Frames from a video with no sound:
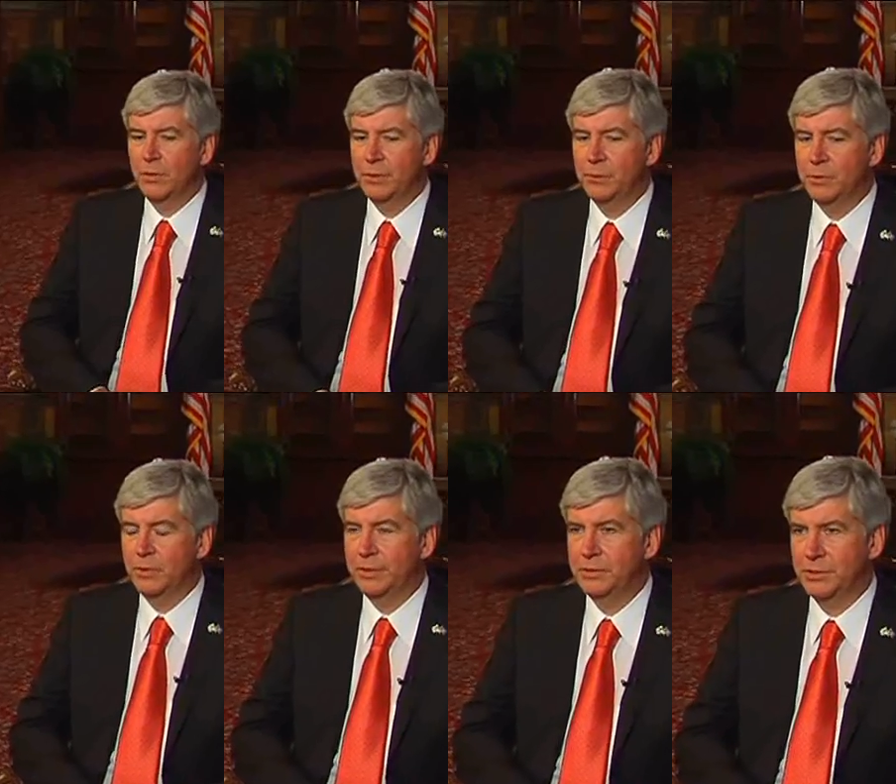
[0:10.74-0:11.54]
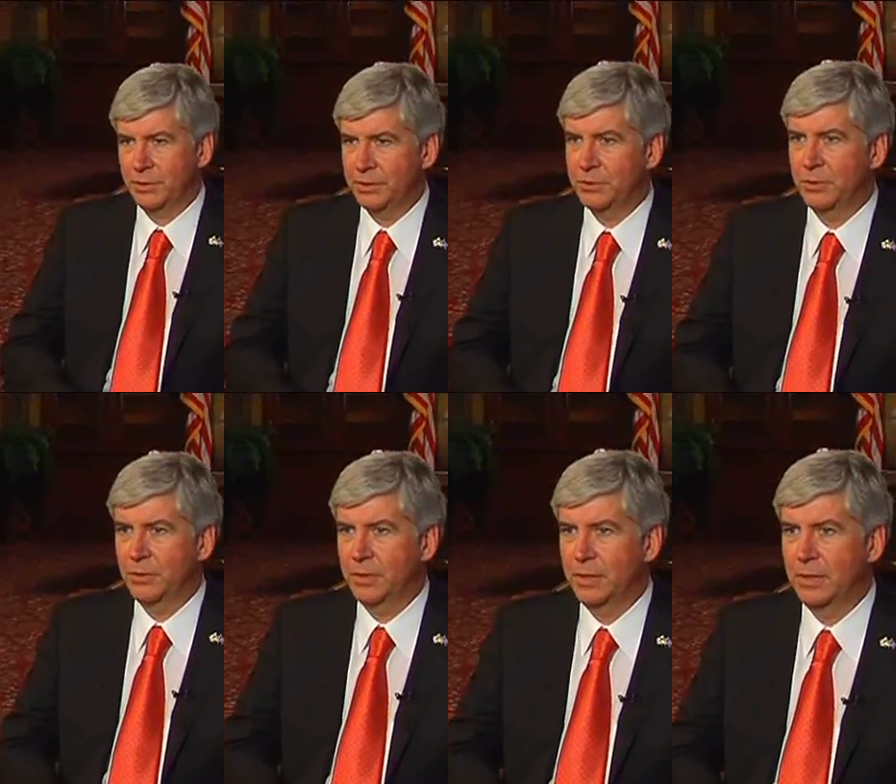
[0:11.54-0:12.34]
it's going through the
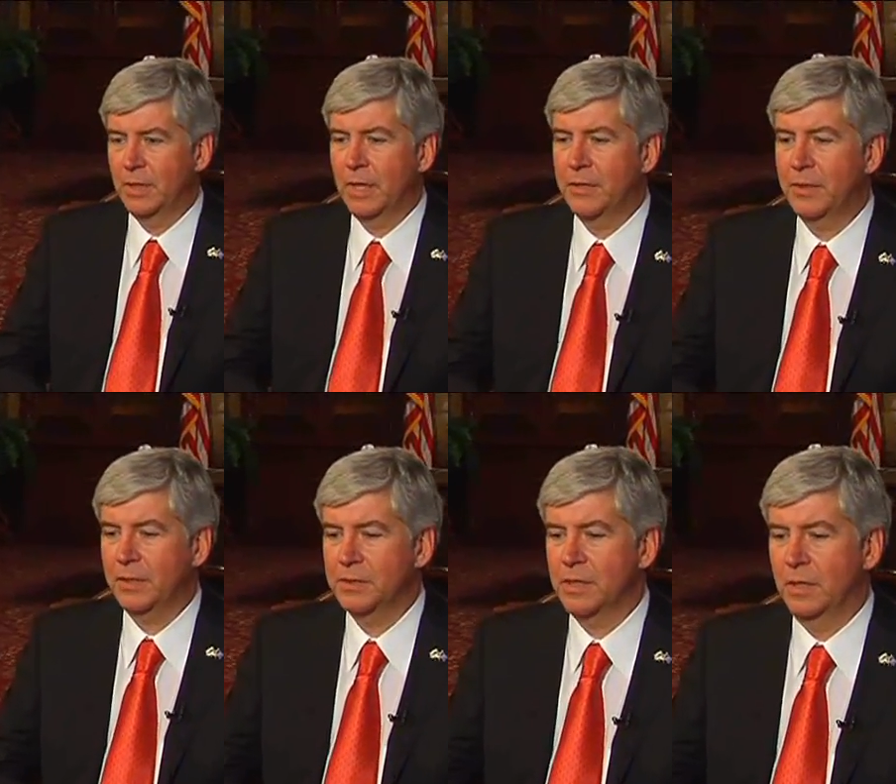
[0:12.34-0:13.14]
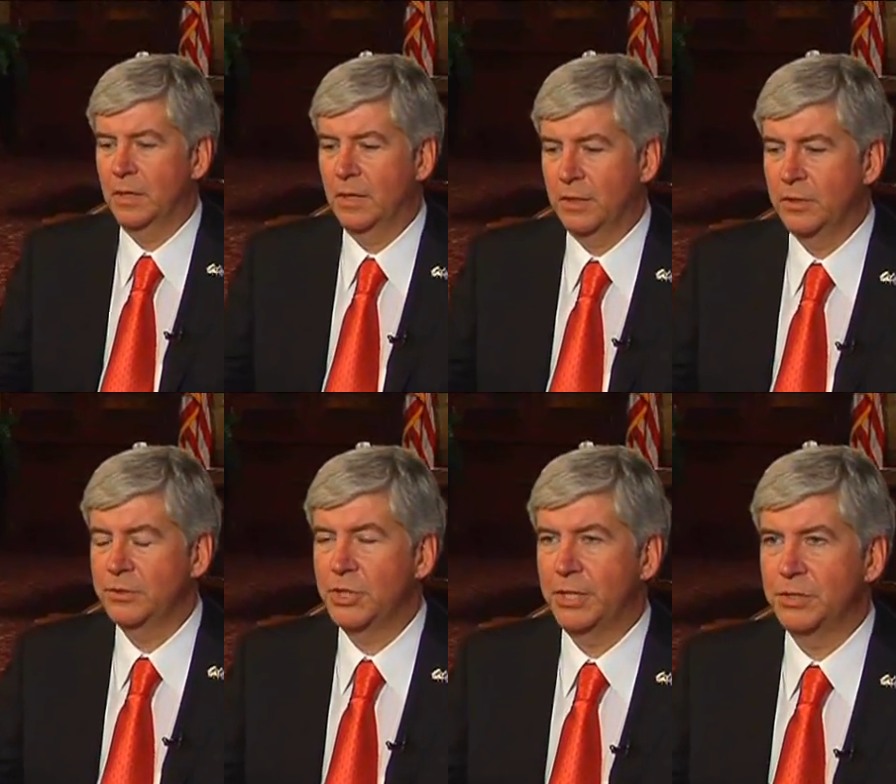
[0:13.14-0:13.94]
legislature, and I think it's a
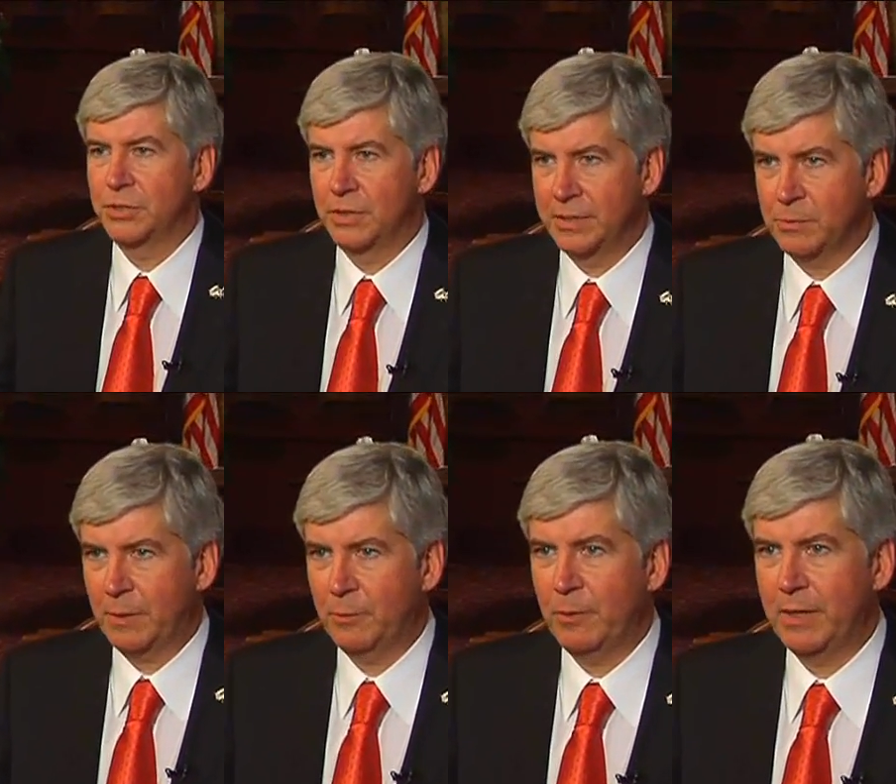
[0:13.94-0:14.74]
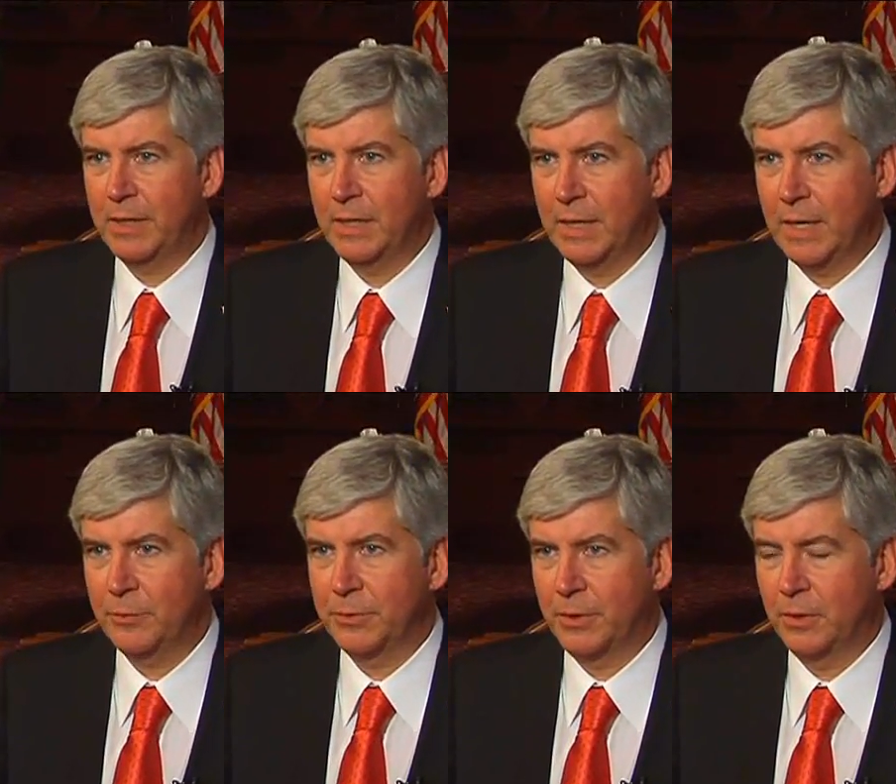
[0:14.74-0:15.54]
good change. That's why we wanted to get it
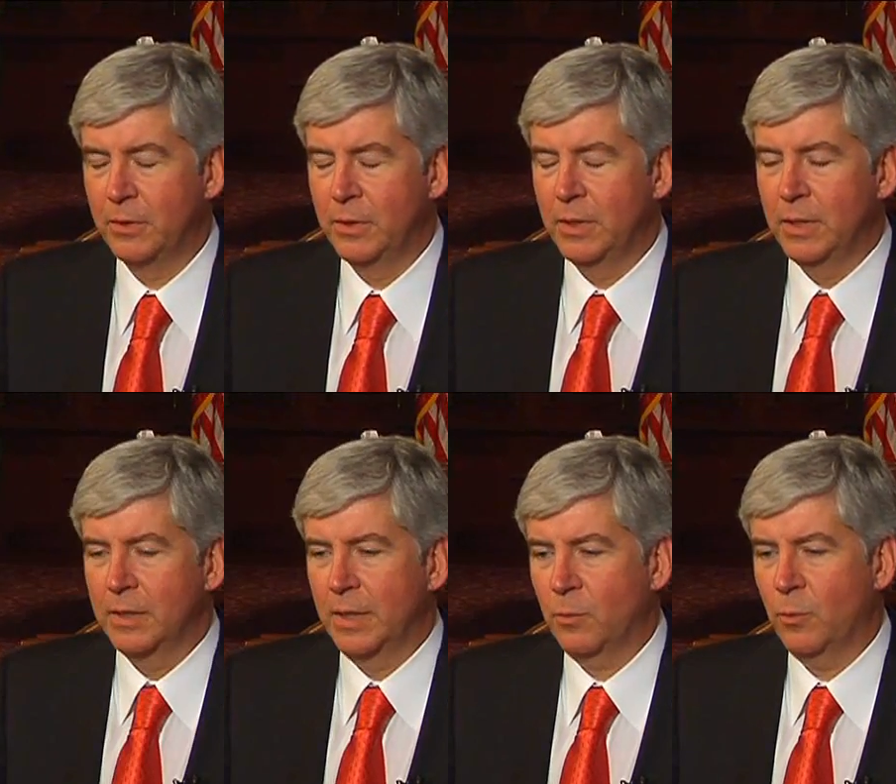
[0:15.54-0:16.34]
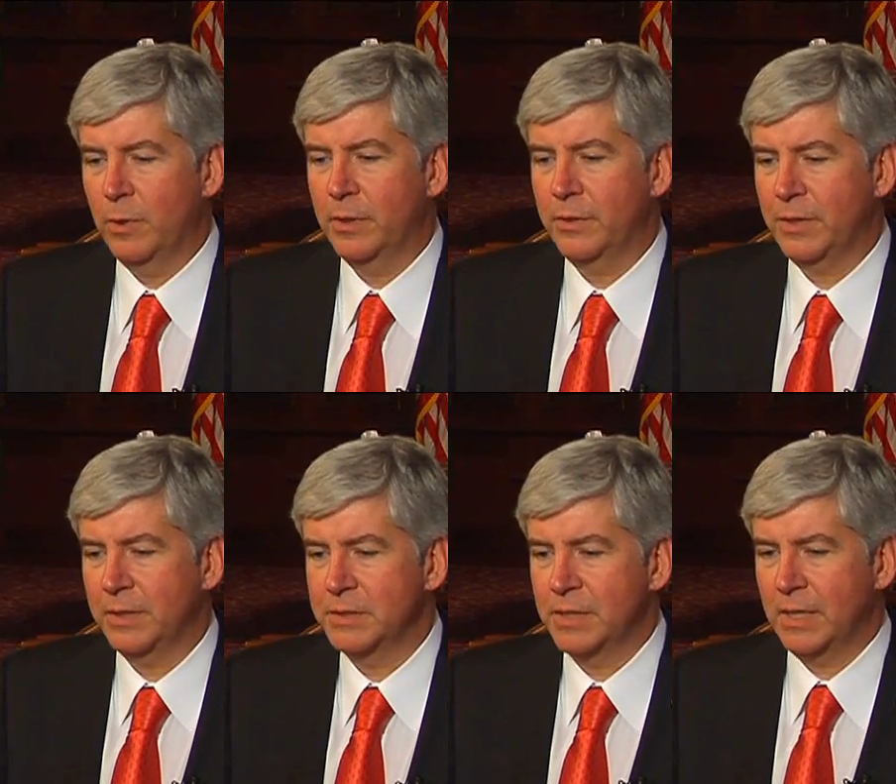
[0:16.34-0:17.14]
out there. That one of the
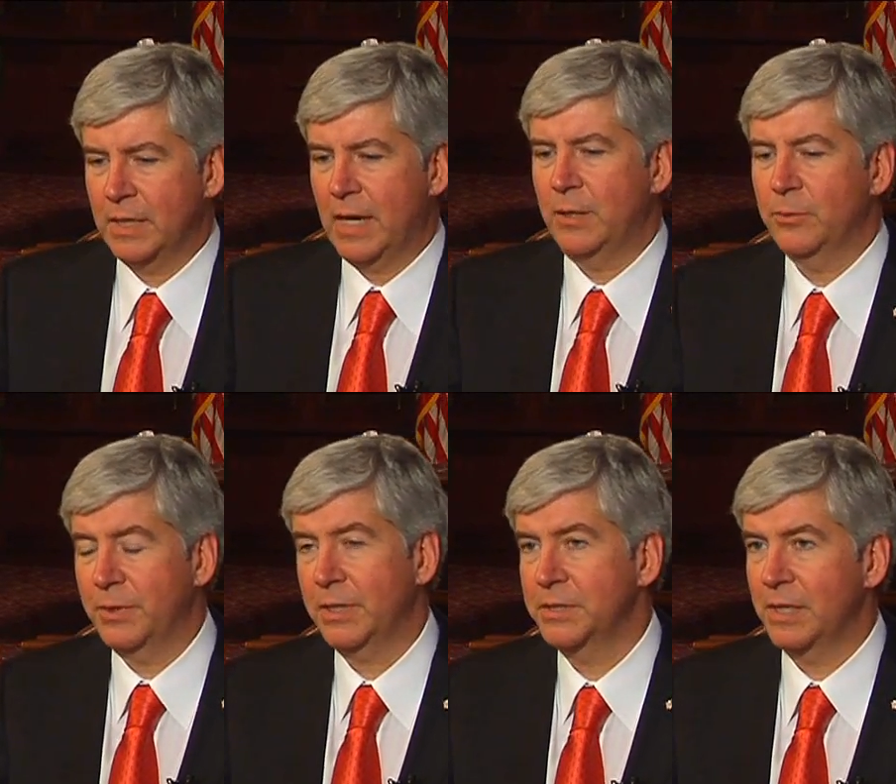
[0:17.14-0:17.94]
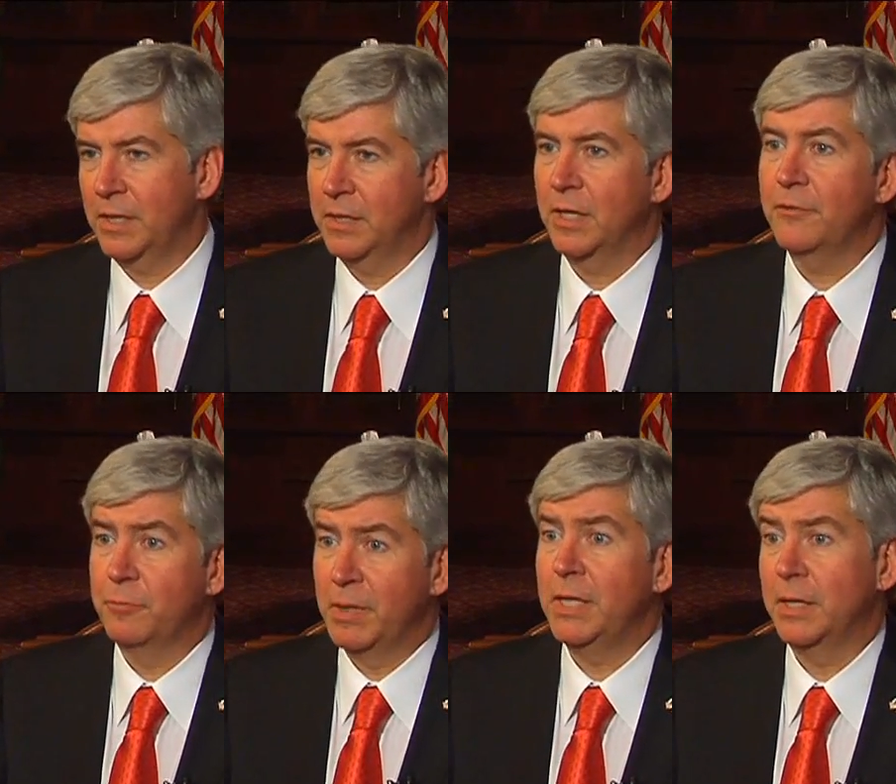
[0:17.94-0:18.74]
things that I don't think is getting enough
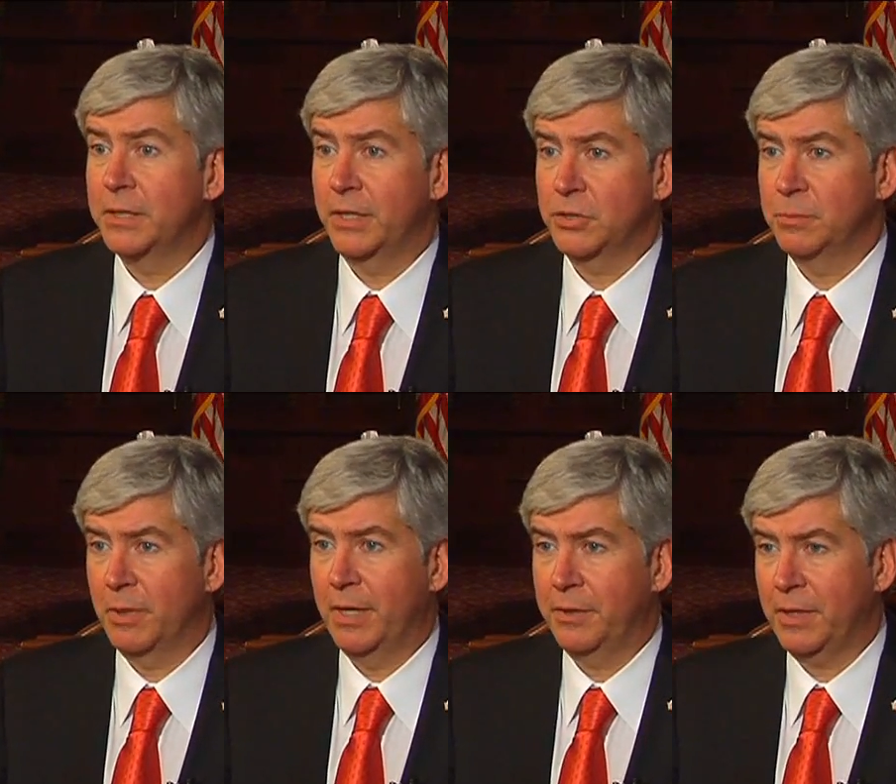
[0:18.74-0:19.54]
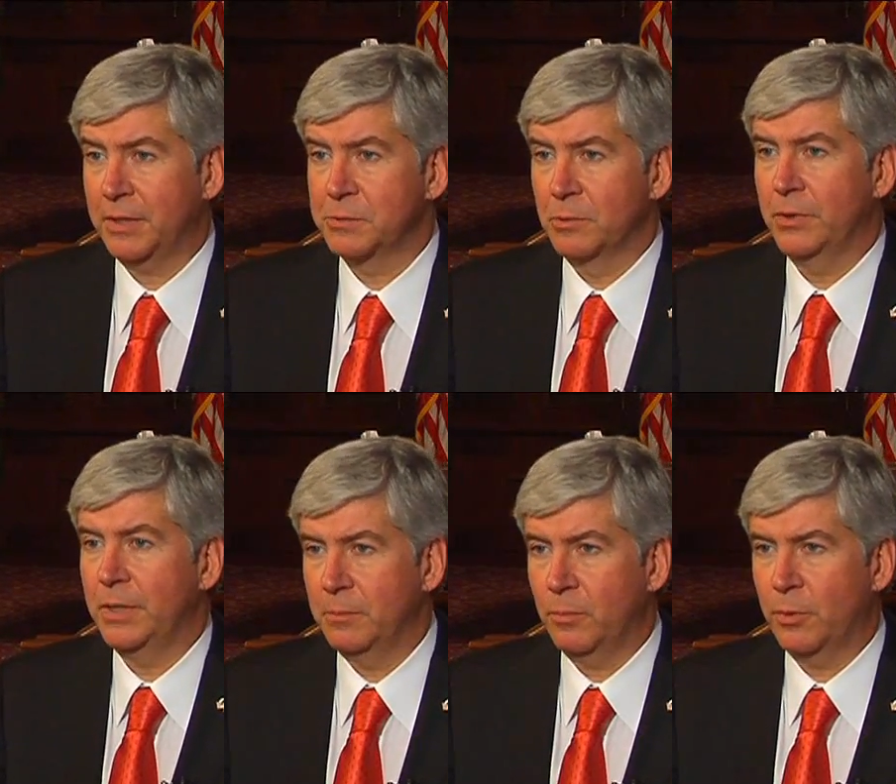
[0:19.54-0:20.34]
media attention, but I think is really
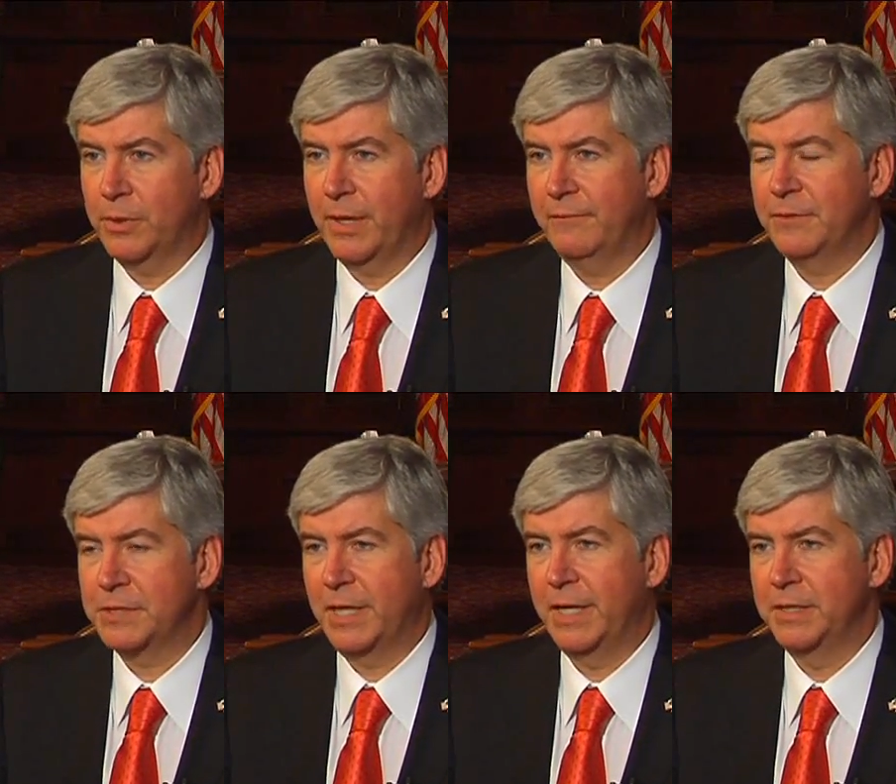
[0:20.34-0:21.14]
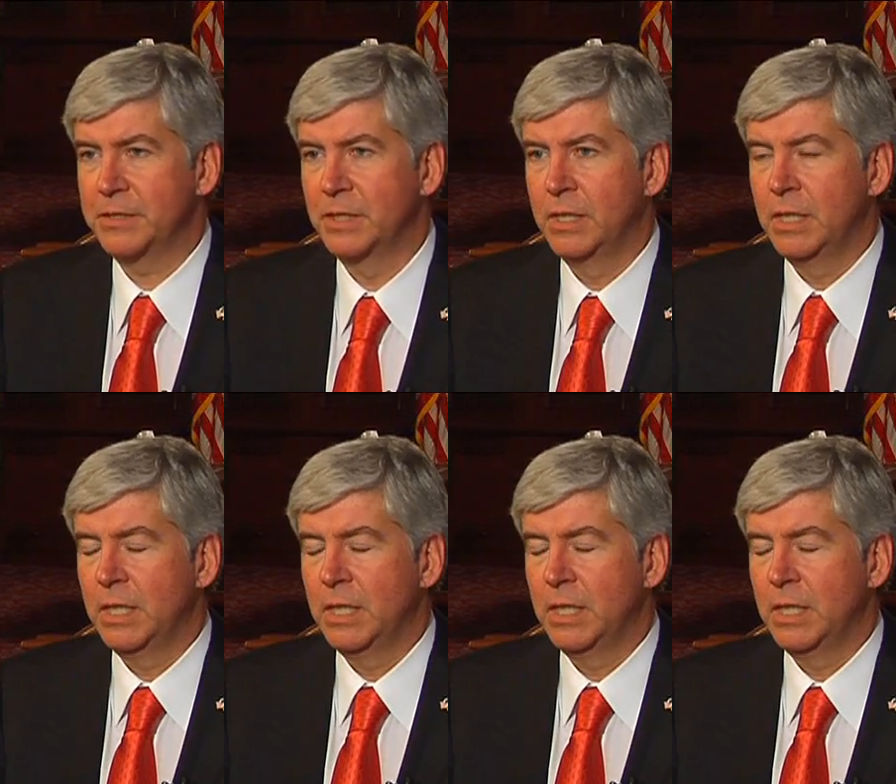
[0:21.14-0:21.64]
important to emphasize,